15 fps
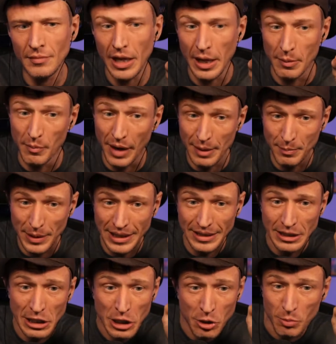It might be
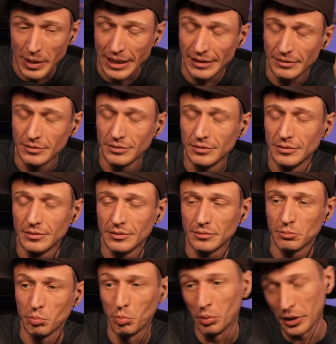inhuman,
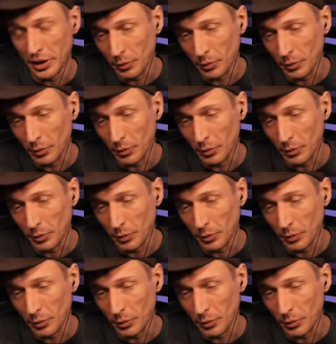but